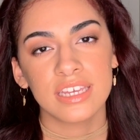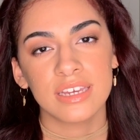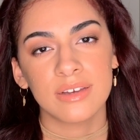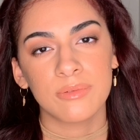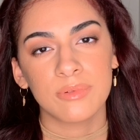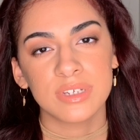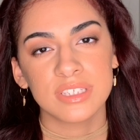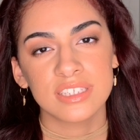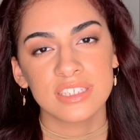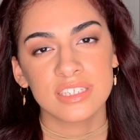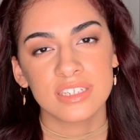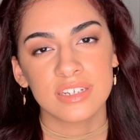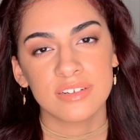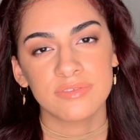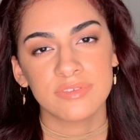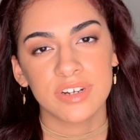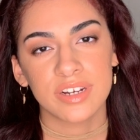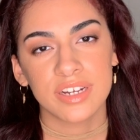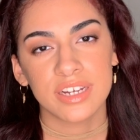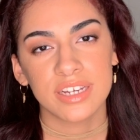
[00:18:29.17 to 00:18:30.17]
It wasn't a
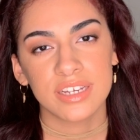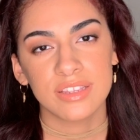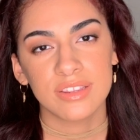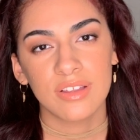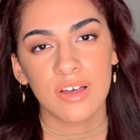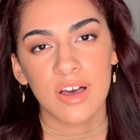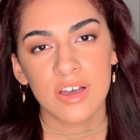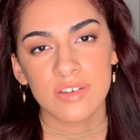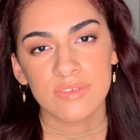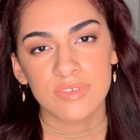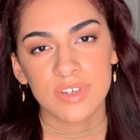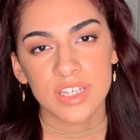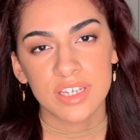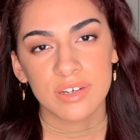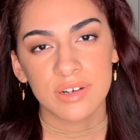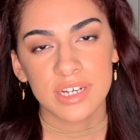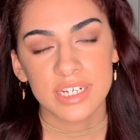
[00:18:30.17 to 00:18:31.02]
very long video.